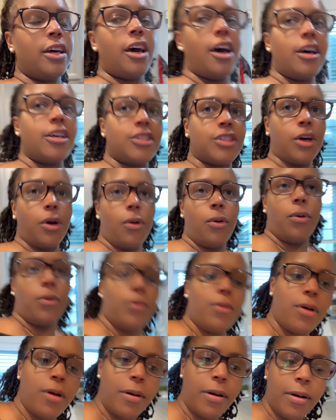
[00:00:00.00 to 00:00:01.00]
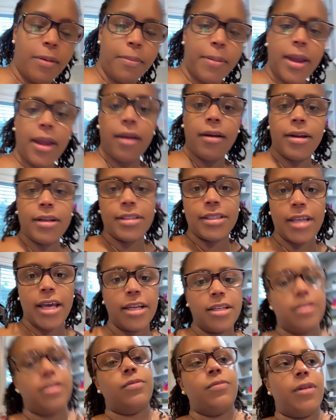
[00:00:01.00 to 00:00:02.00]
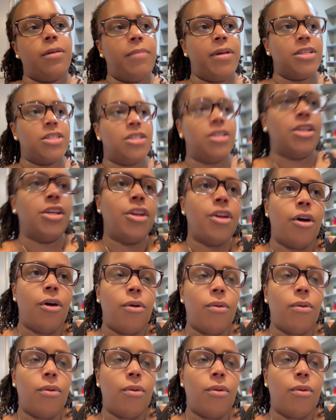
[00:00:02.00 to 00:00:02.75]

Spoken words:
So parents, I just want to mention,